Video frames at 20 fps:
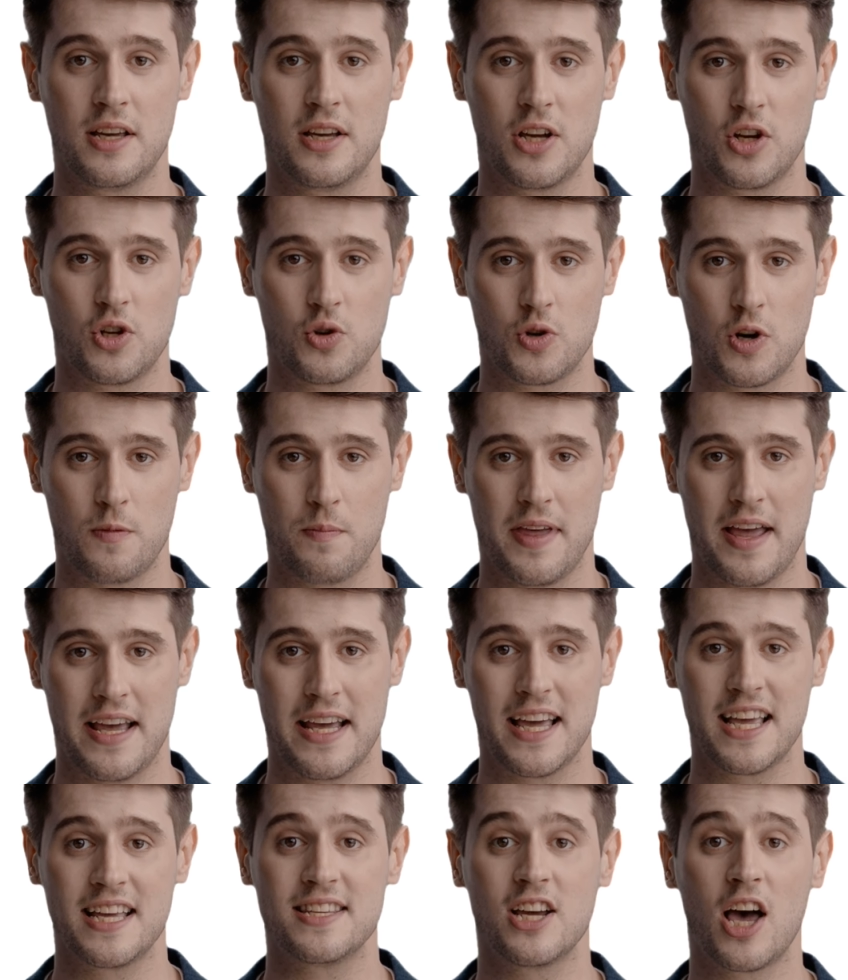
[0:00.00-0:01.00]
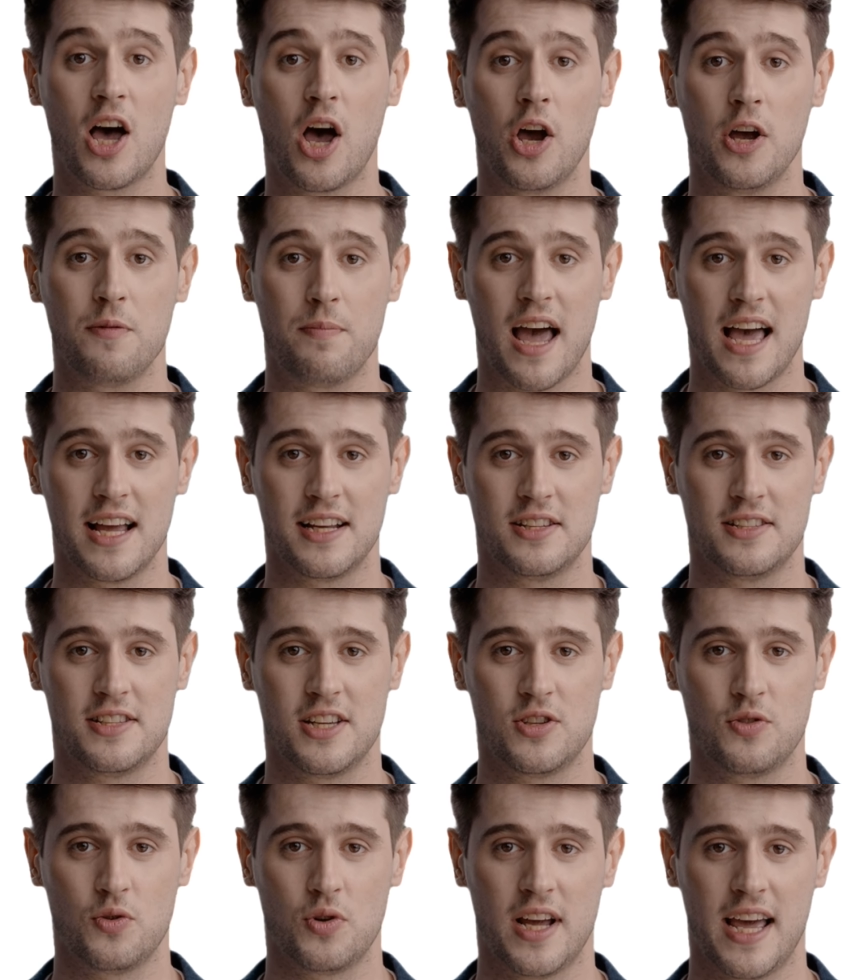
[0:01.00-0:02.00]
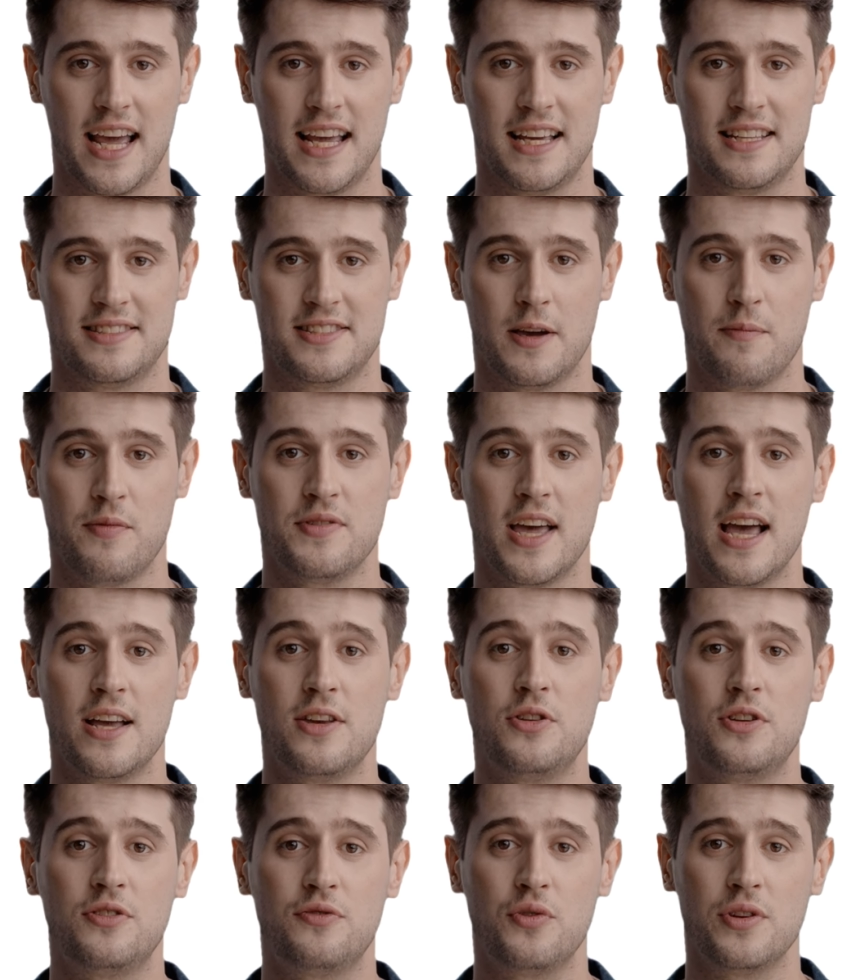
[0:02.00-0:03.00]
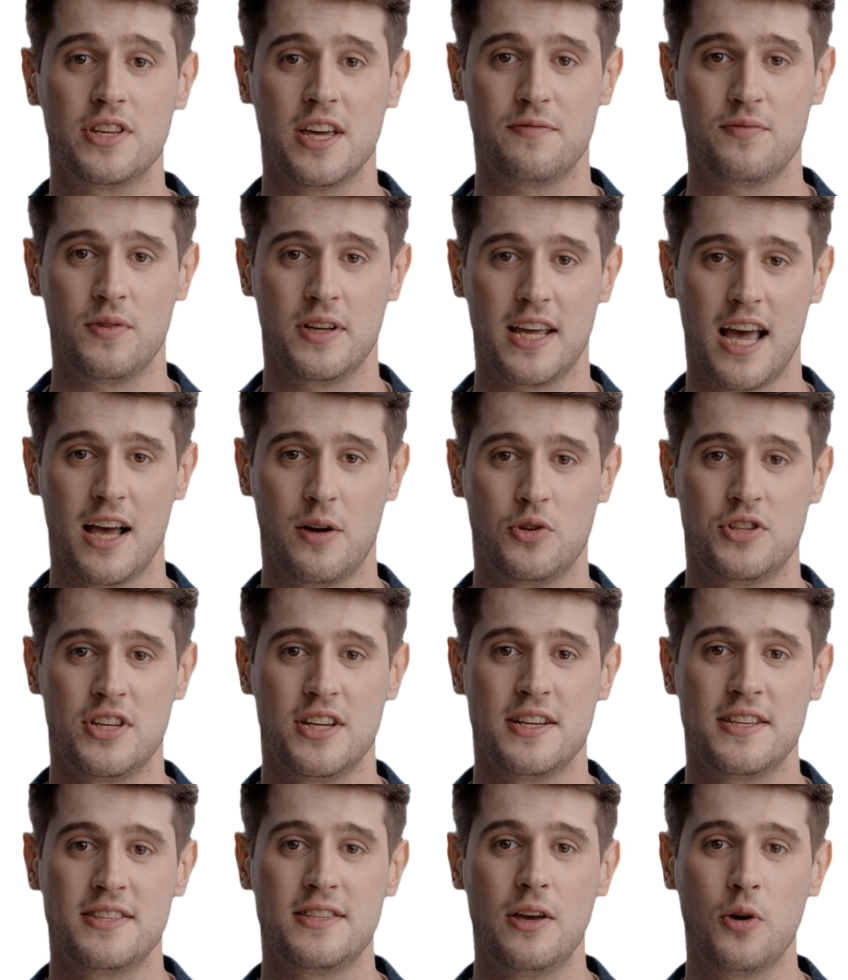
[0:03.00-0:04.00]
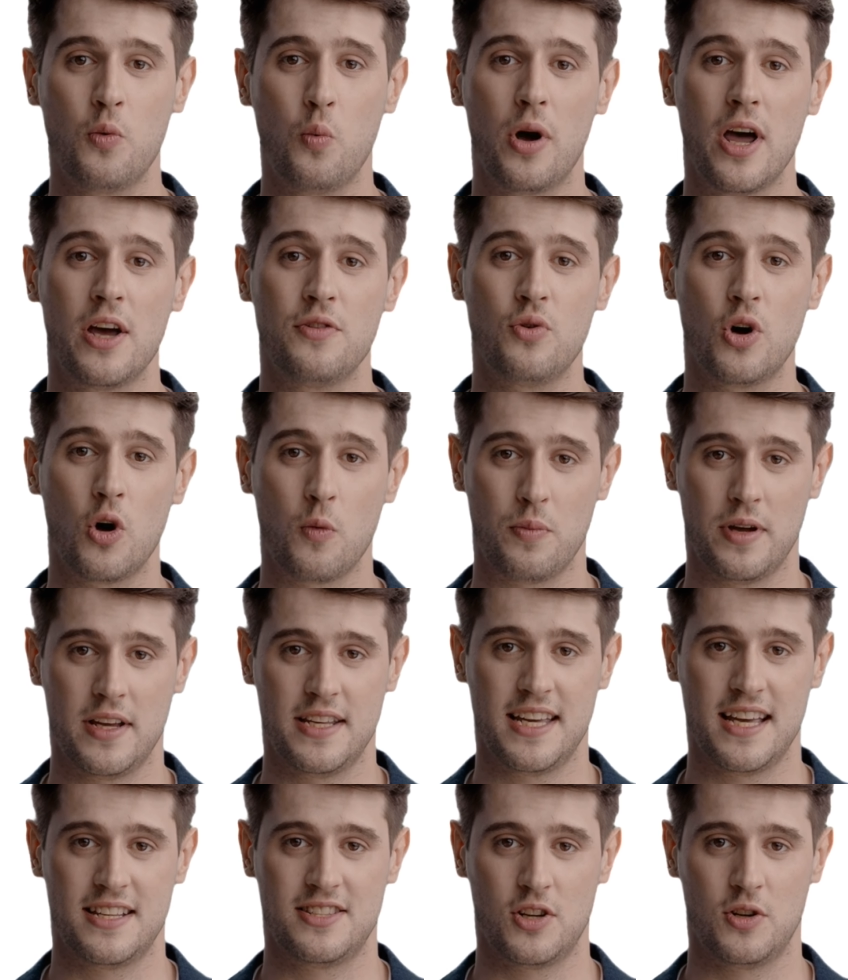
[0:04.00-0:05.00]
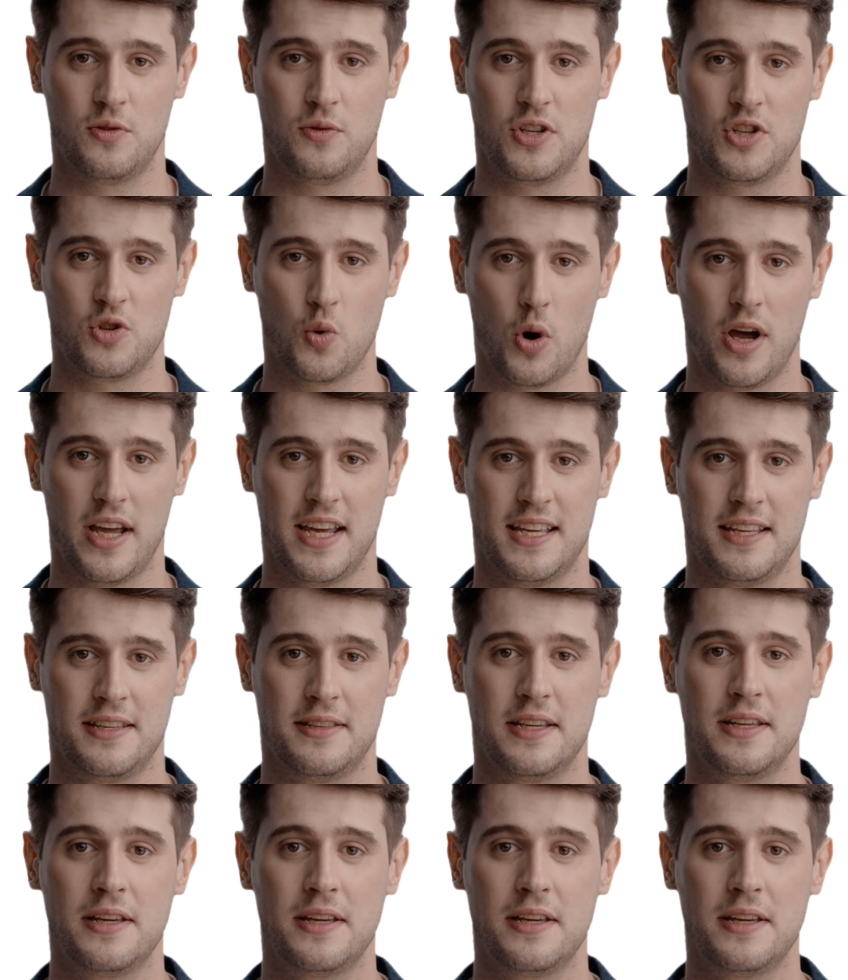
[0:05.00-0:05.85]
Udemy is automatically creating subtitles for different languages when enrollment is over 20.